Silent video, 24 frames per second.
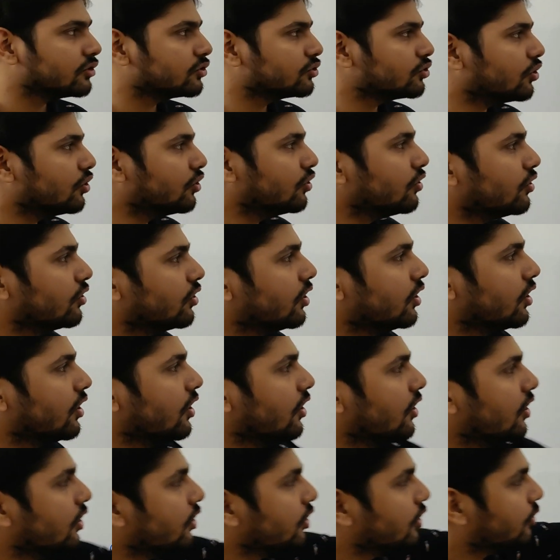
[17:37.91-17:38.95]
So
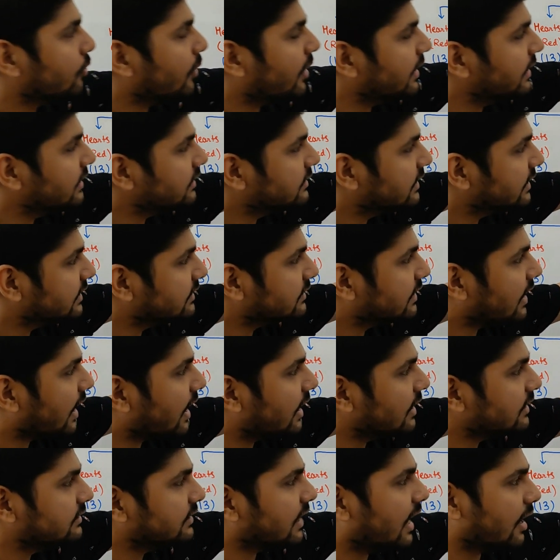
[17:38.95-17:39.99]
26
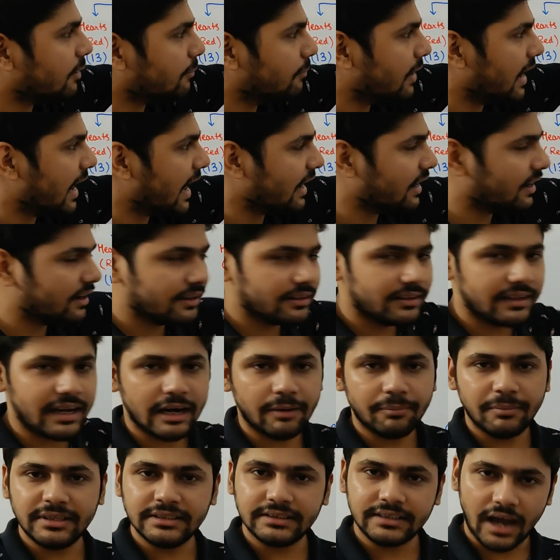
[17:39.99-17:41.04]
cards are black,
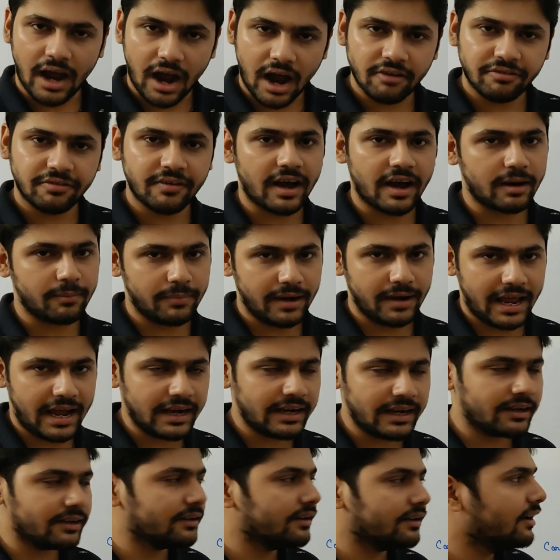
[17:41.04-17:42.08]
that means half are
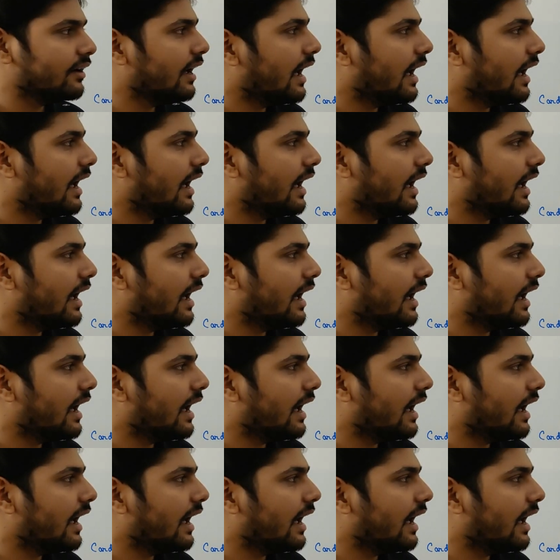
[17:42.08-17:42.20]
black,